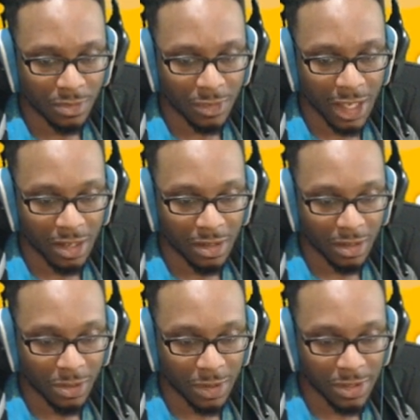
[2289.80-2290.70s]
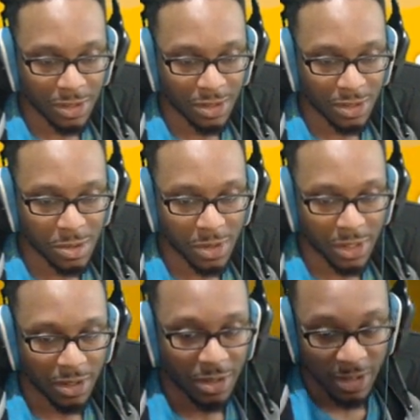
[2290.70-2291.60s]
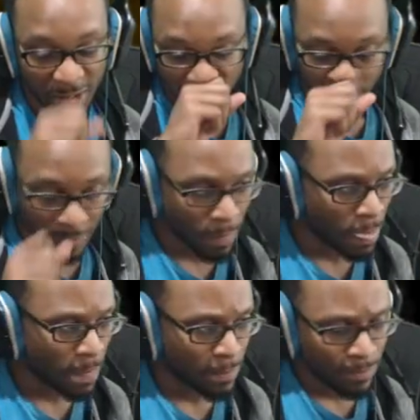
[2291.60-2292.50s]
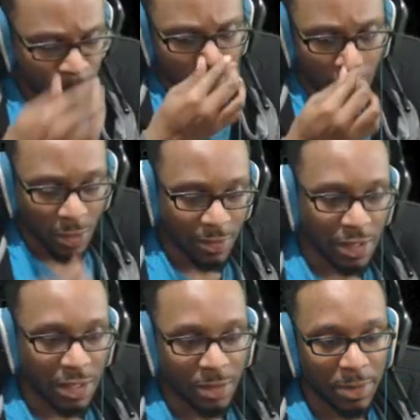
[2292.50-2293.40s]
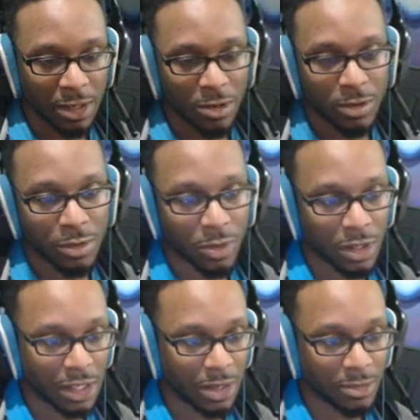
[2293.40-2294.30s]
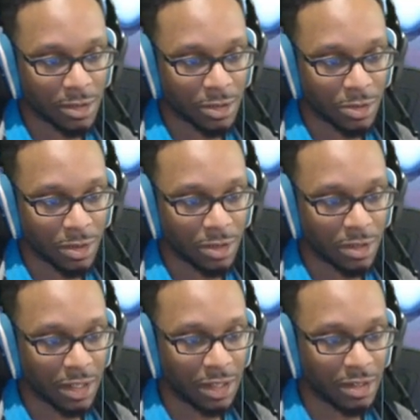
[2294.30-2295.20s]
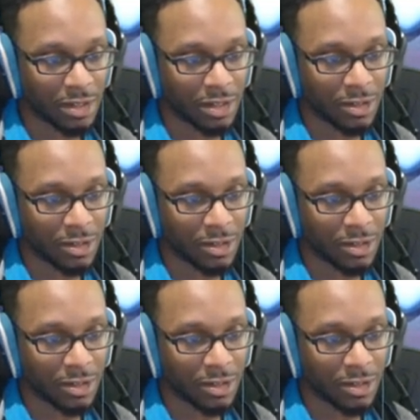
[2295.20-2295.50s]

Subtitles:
Ow, what you doing? I wonder if the pink coins are where lums are doing their thingies.